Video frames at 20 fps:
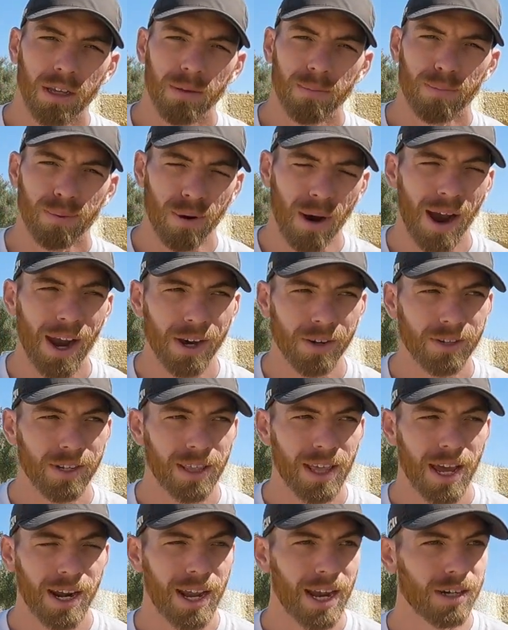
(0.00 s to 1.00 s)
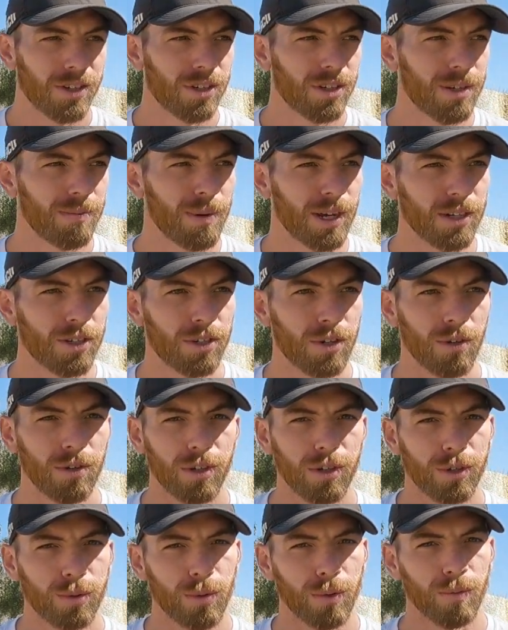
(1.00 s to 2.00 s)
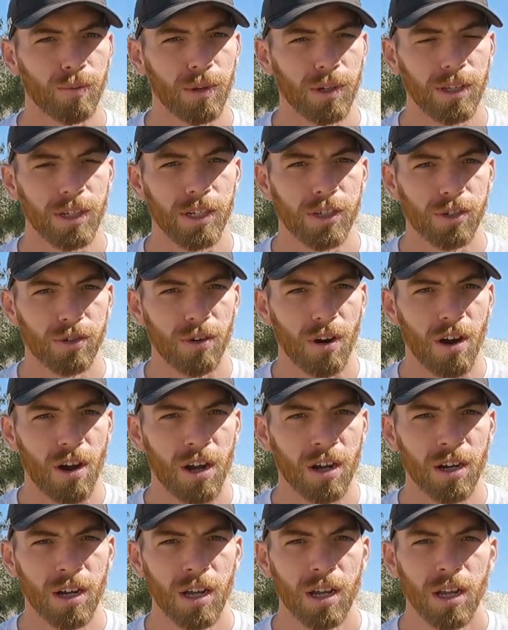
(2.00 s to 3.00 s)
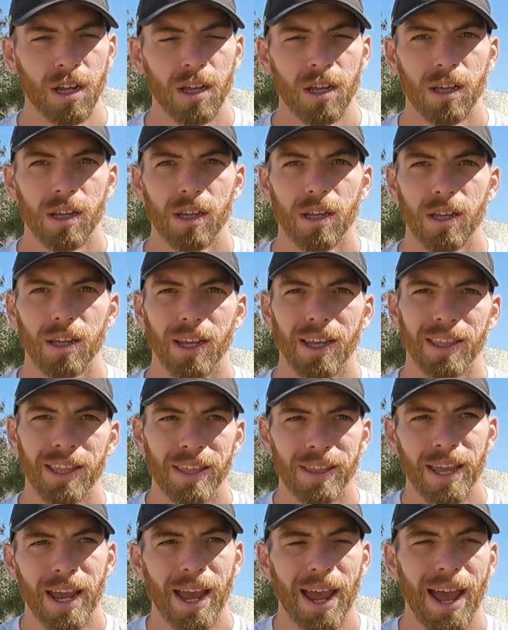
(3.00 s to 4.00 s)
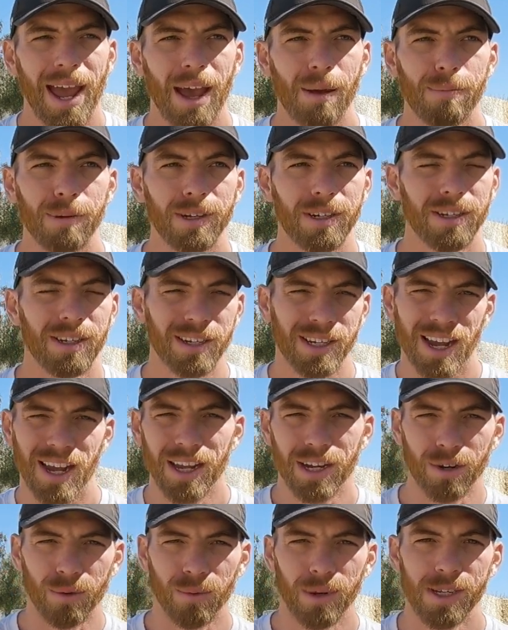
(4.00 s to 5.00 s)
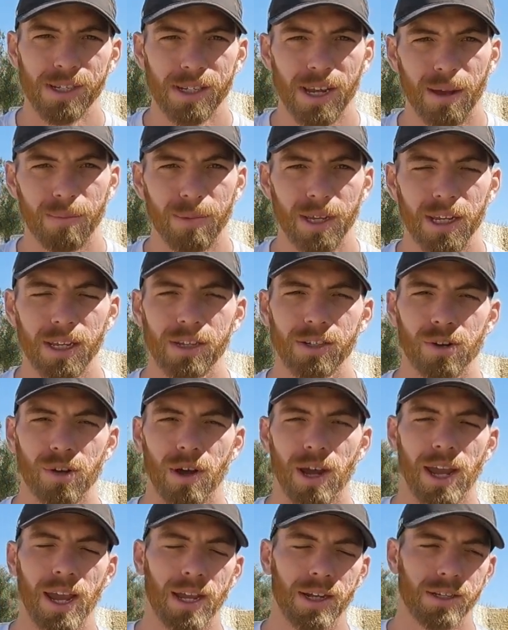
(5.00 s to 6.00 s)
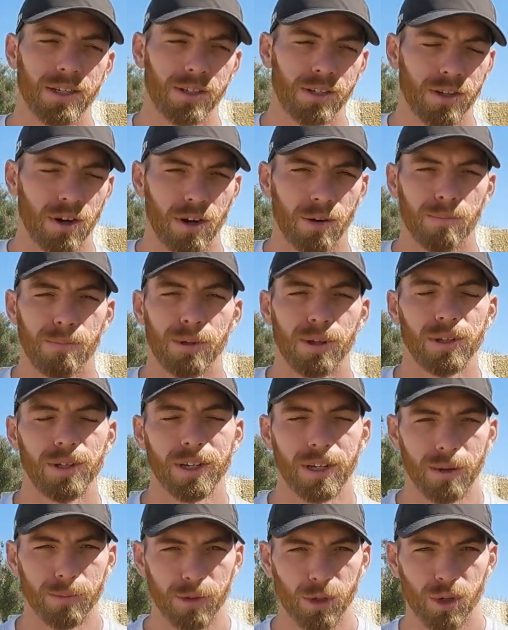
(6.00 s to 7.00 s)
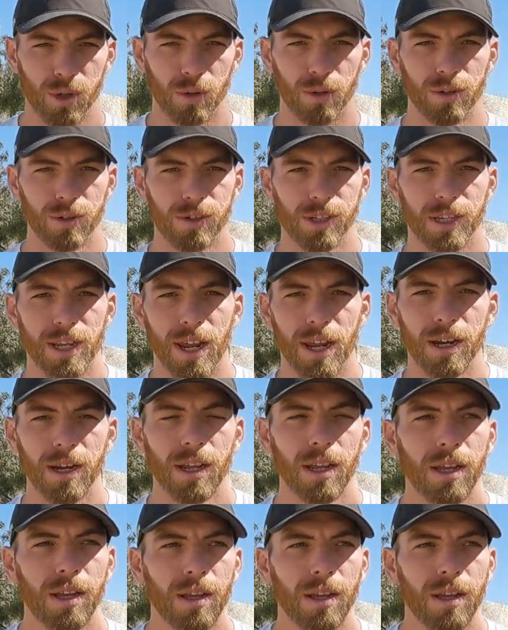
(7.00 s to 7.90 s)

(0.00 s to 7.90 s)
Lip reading: Prior to that, actually, my shoulders were really strong, and then that happened and it kind of reset me, so I had to start building up the shoulders again.